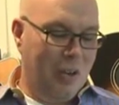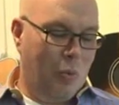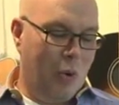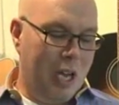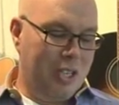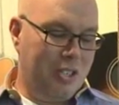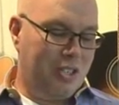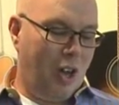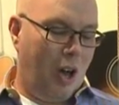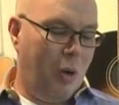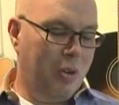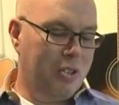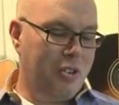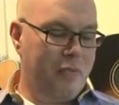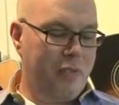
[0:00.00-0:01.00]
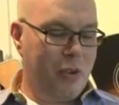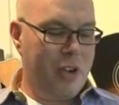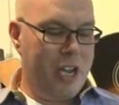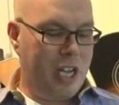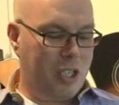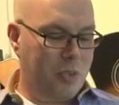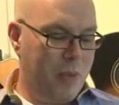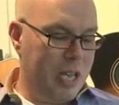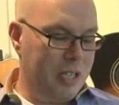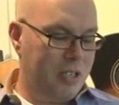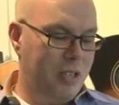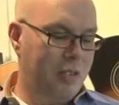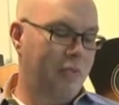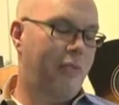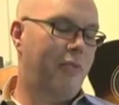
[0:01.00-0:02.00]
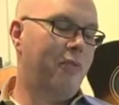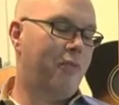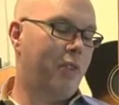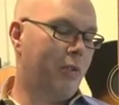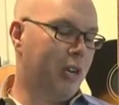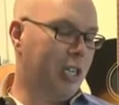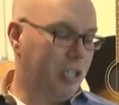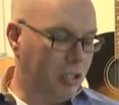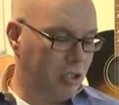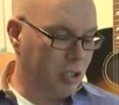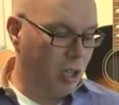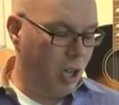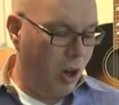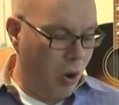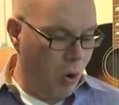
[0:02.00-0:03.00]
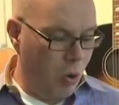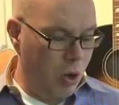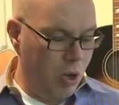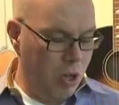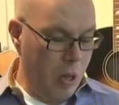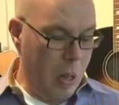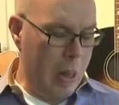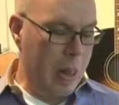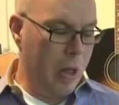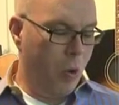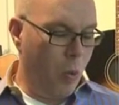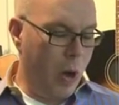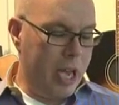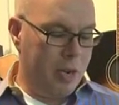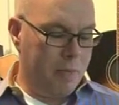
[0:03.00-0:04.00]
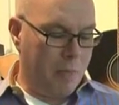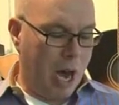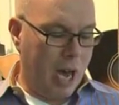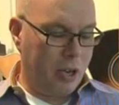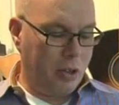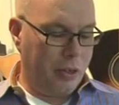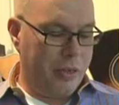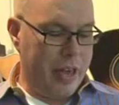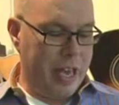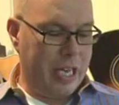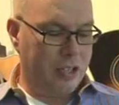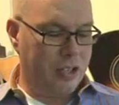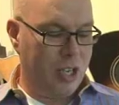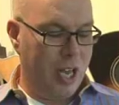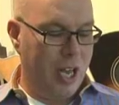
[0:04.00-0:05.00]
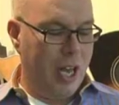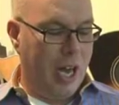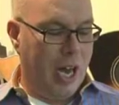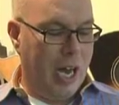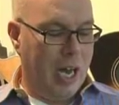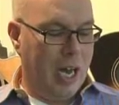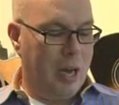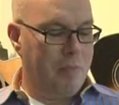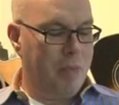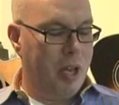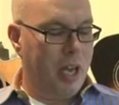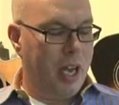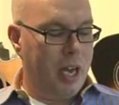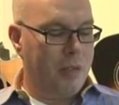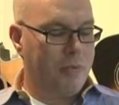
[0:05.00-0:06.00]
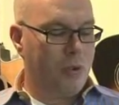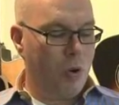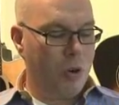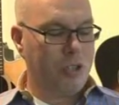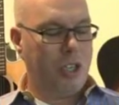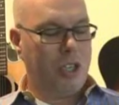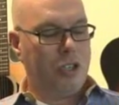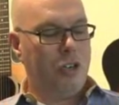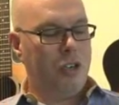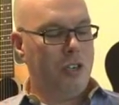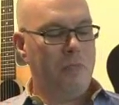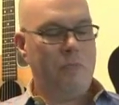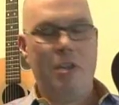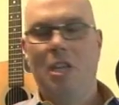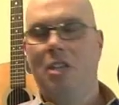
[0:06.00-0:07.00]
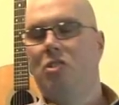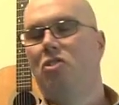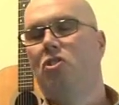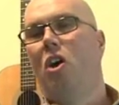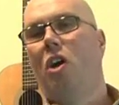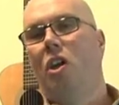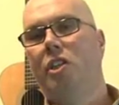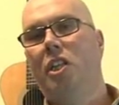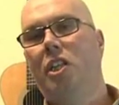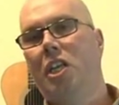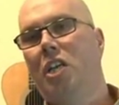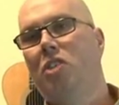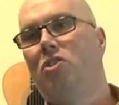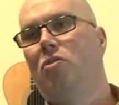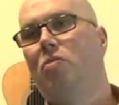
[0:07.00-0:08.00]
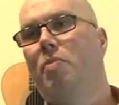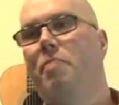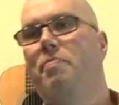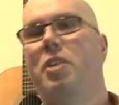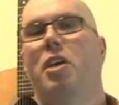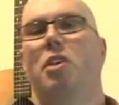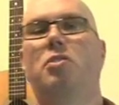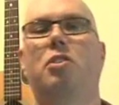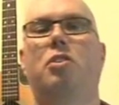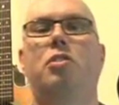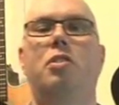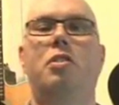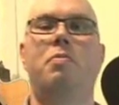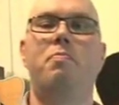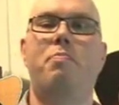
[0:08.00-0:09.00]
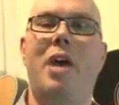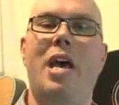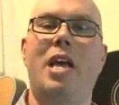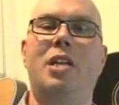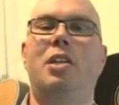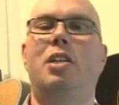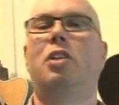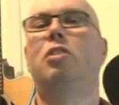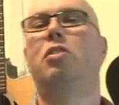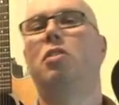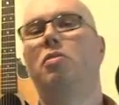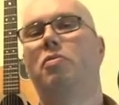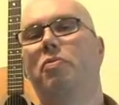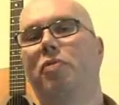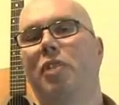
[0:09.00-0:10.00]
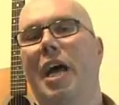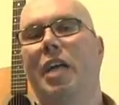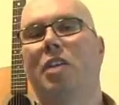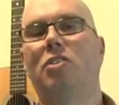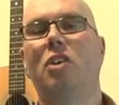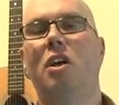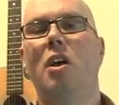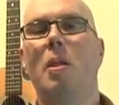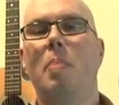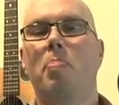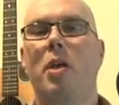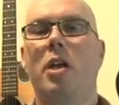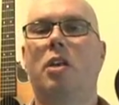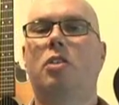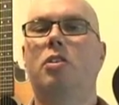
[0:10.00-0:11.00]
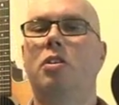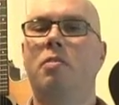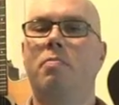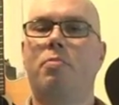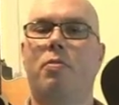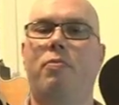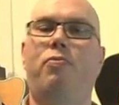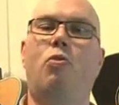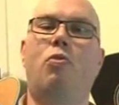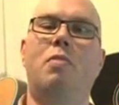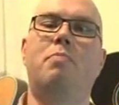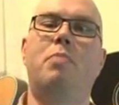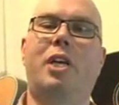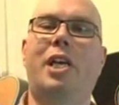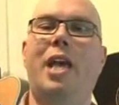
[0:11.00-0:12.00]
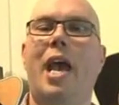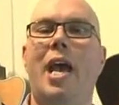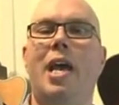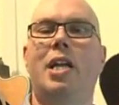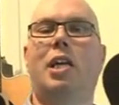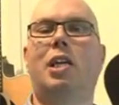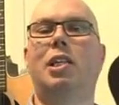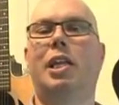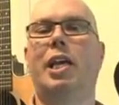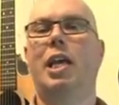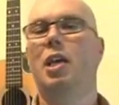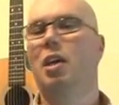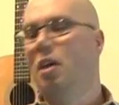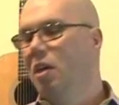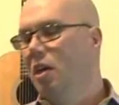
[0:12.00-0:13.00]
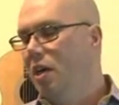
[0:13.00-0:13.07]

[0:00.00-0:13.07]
was always a very expensive, very slow way to model things. And of course it couldn't be installed in the instrument because it couldn't bend, it couldn't flex, it couldn't perform mechanically